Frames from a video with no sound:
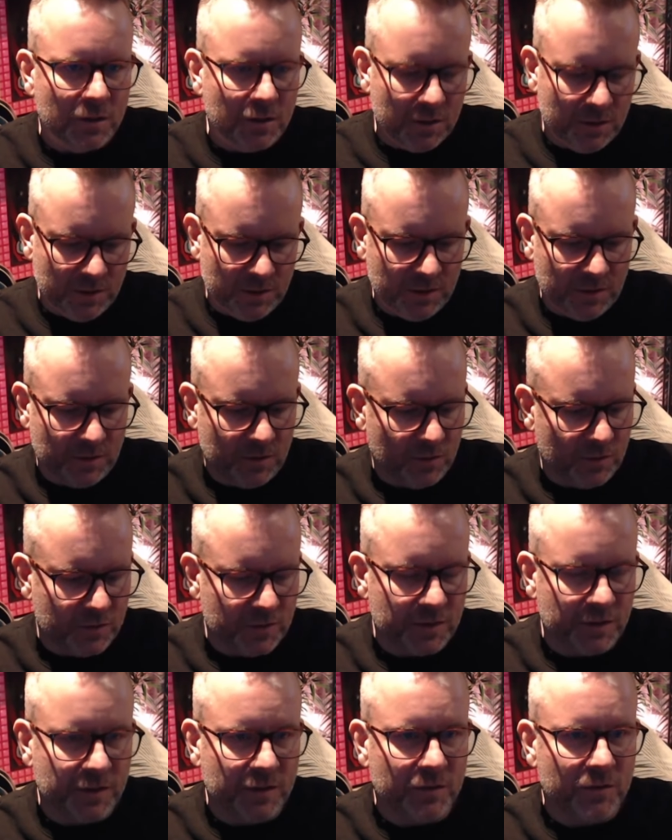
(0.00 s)
And I also
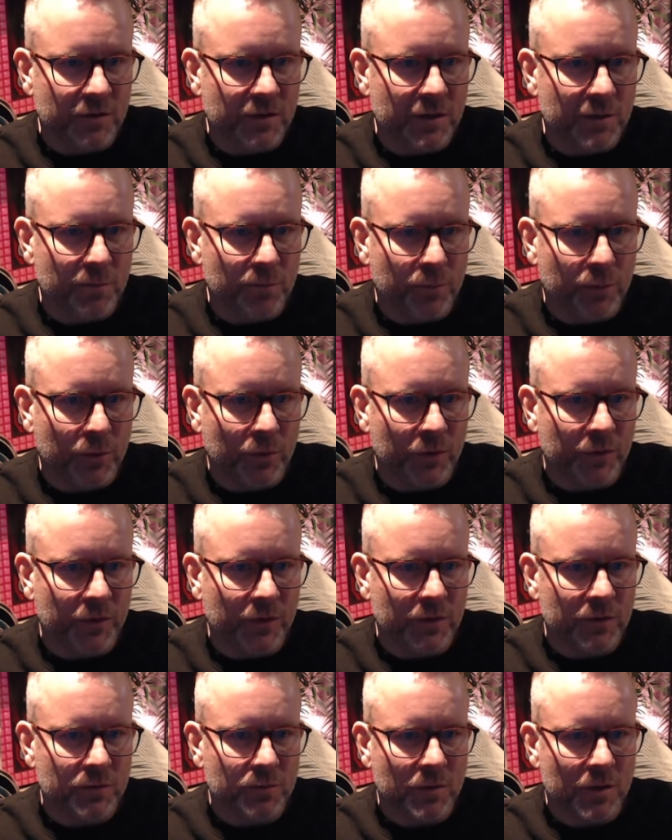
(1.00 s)
need to import
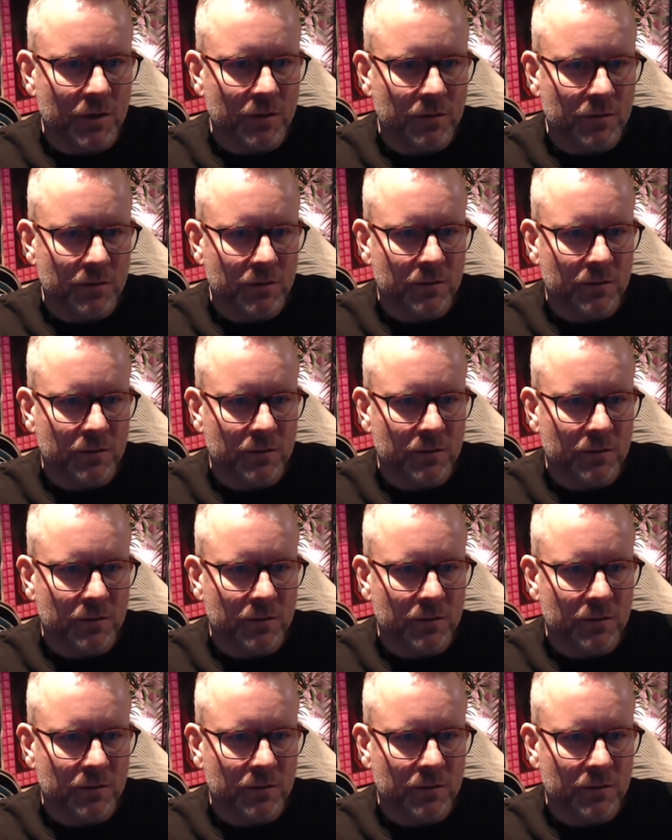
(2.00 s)
this one.